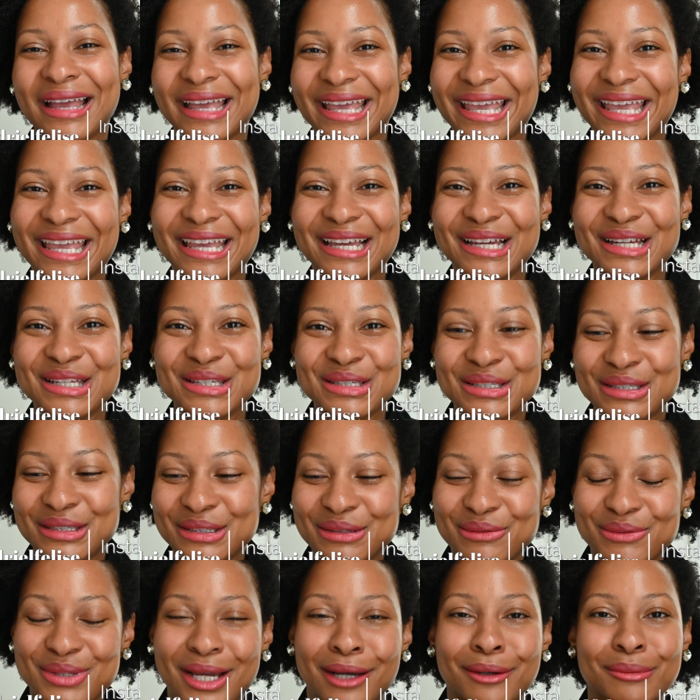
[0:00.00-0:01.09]
And
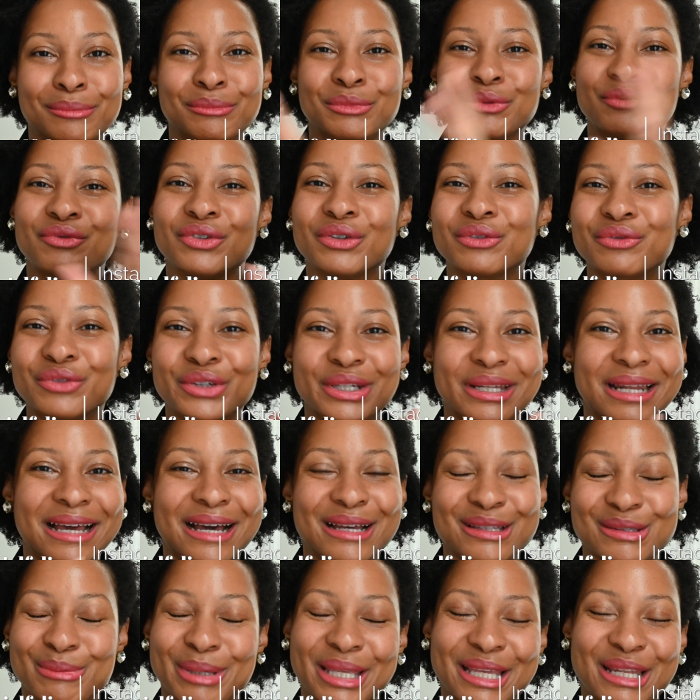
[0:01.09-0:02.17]
yeah, feel free to
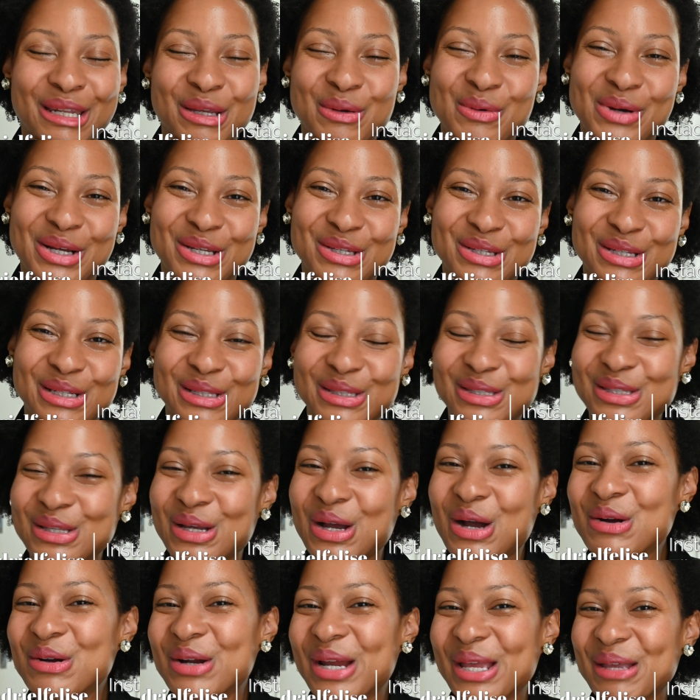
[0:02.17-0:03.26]
ask me any questions.
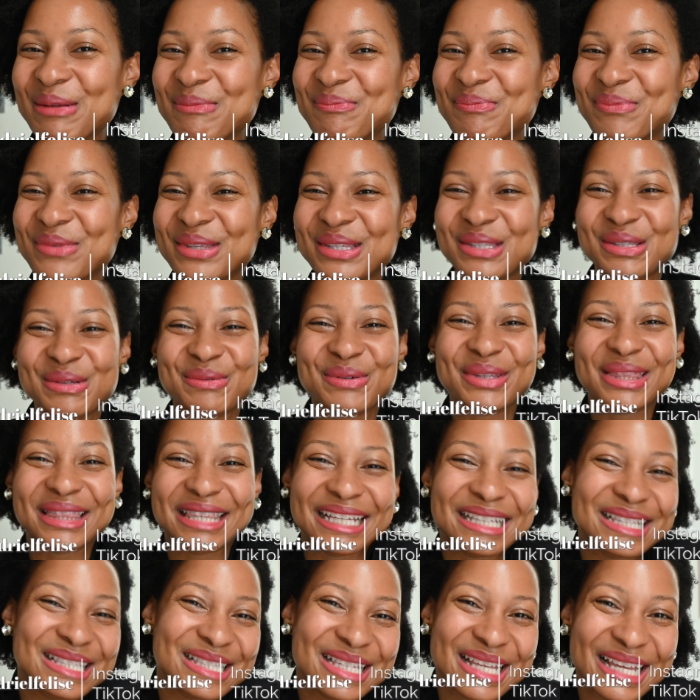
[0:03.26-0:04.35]
All right, so with
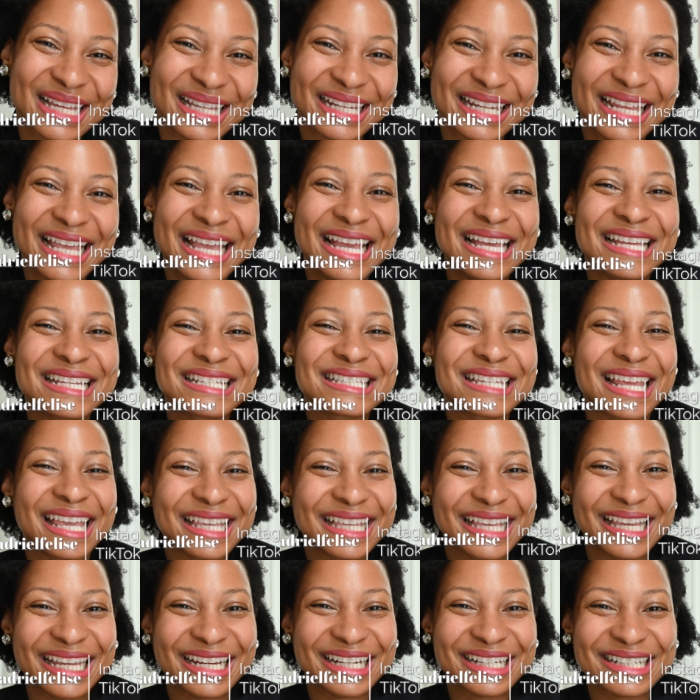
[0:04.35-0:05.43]
that said, take
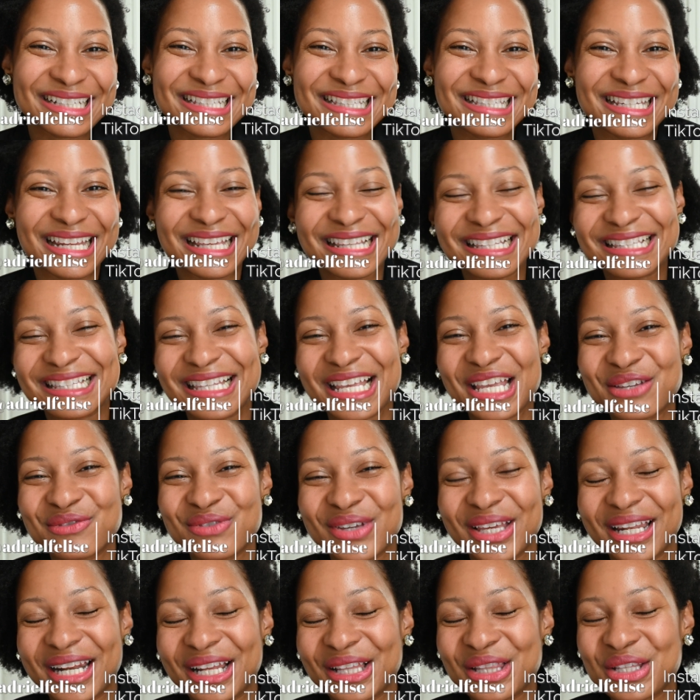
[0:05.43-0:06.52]
care, stay safe,
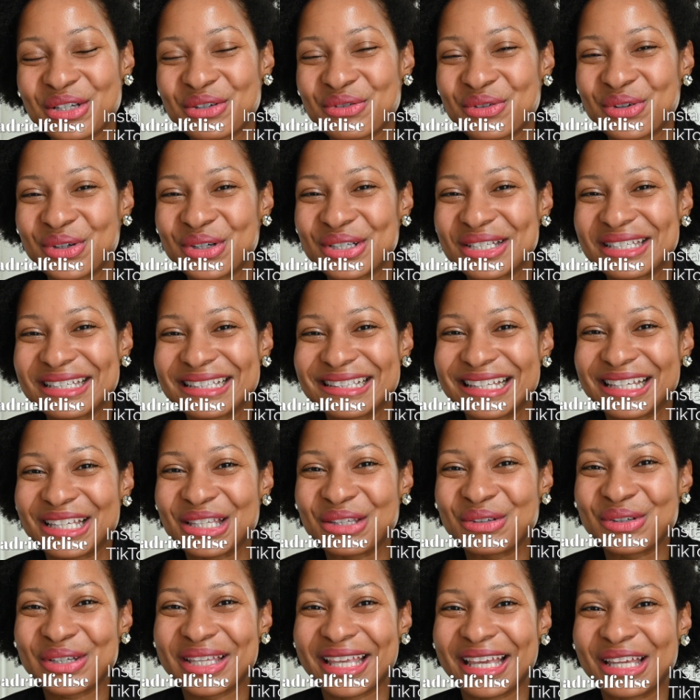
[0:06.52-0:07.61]
and I look forward to seeing
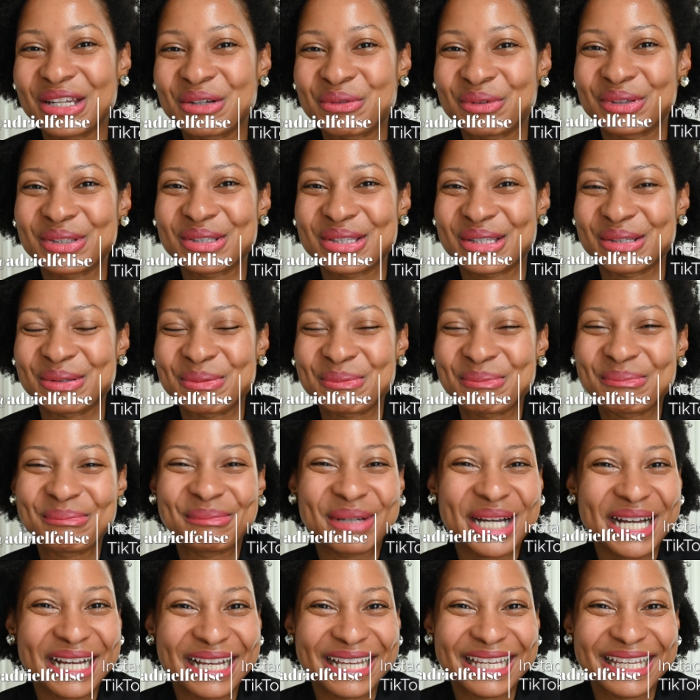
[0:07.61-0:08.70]
you again real soon.
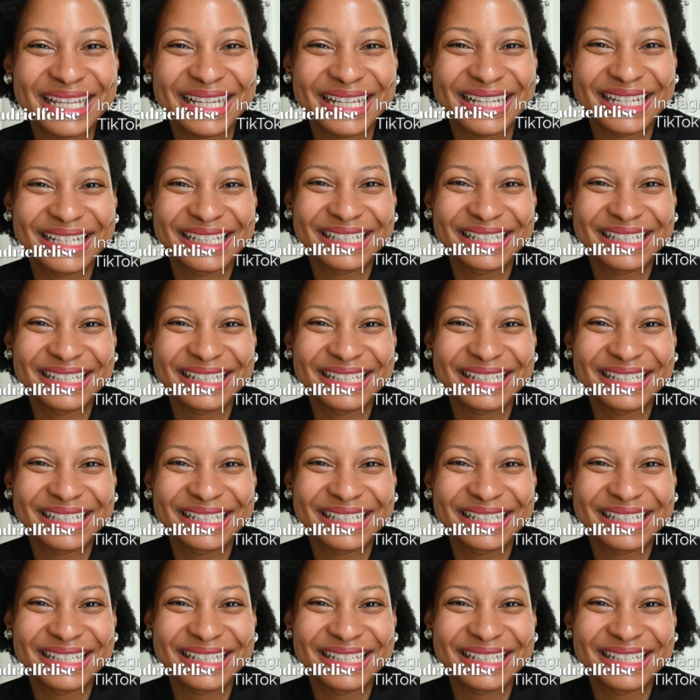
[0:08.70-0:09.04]
Bye.